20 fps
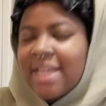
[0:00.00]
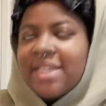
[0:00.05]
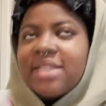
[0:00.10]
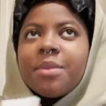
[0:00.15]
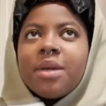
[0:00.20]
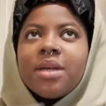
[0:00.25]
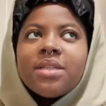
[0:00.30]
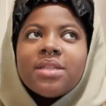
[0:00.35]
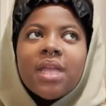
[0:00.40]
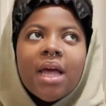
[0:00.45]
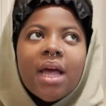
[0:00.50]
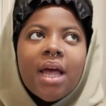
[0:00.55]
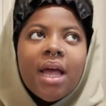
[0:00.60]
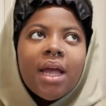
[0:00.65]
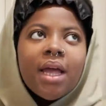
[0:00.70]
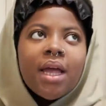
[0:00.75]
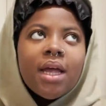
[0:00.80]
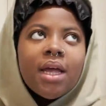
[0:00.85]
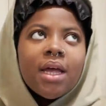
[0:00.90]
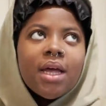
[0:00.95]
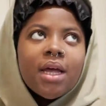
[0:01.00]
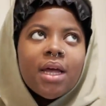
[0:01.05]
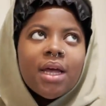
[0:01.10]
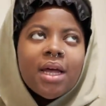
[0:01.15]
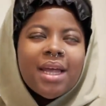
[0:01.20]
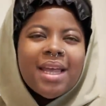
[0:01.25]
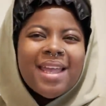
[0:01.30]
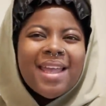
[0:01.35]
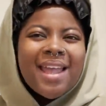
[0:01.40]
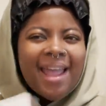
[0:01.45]
It smells like
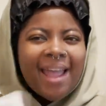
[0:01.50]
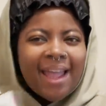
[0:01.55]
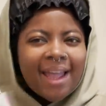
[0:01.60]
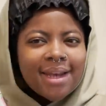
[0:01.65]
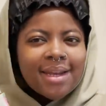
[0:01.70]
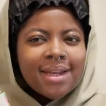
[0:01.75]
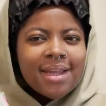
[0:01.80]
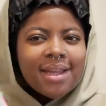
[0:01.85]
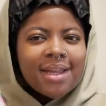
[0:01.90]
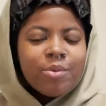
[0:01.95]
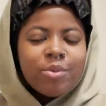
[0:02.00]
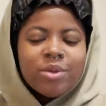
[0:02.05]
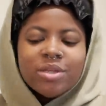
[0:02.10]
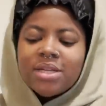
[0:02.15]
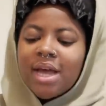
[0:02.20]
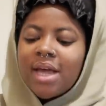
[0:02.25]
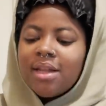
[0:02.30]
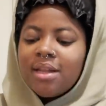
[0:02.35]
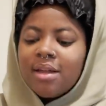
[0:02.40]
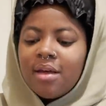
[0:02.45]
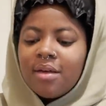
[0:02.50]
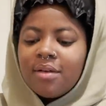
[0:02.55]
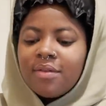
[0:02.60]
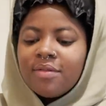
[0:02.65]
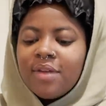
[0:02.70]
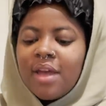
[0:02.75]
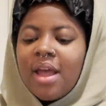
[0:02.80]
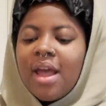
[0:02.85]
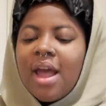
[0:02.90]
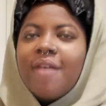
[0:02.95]
candy, which I
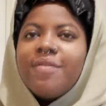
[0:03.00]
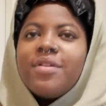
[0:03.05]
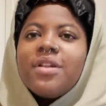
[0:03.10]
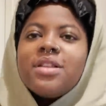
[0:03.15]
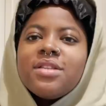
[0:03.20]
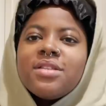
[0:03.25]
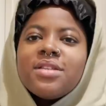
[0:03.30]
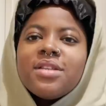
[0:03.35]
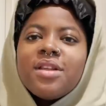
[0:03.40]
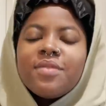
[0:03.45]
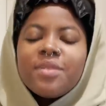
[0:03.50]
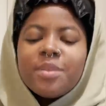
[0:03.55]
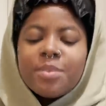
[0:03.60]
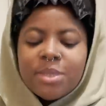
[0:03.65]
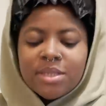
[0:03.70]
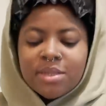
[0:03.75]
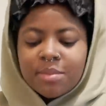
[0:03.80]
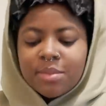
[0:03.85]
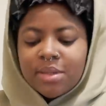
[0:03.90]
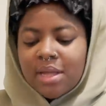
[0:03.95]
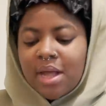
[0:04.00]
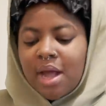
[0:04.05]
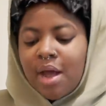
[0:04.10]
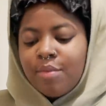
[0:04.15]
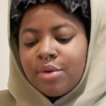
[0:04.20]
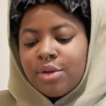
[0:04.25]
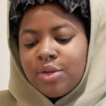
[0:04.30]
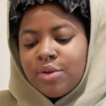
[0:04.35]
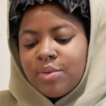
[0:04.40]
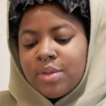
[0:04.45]
love. I feel like this would definitely be something that I
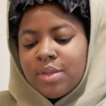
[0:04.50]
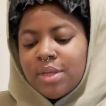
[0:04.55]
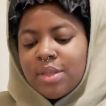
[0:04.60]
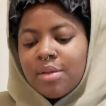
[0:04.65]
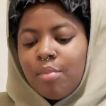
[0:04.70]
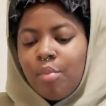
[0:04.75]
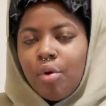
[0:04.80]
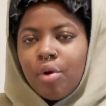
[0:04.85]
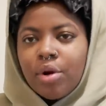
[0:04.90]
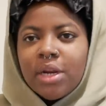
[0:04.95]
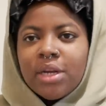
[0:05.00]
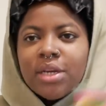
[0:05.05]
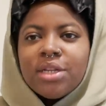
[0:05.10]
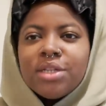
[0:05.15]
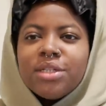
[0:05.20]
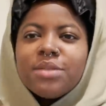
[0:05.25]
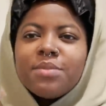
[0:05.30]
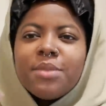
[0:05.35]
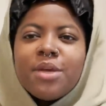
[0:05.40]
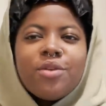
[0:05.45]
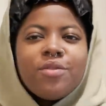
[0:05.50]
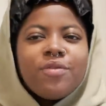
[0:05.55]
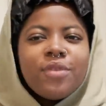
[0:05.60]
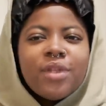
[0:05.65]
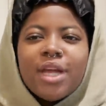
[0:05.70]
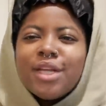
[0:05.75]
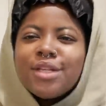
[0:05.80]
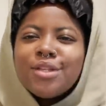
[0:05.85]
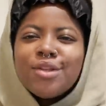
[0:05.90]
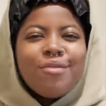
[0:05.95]
would use in the morning to just make you
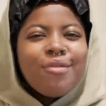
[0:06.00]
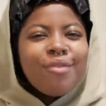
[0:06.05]
feel like so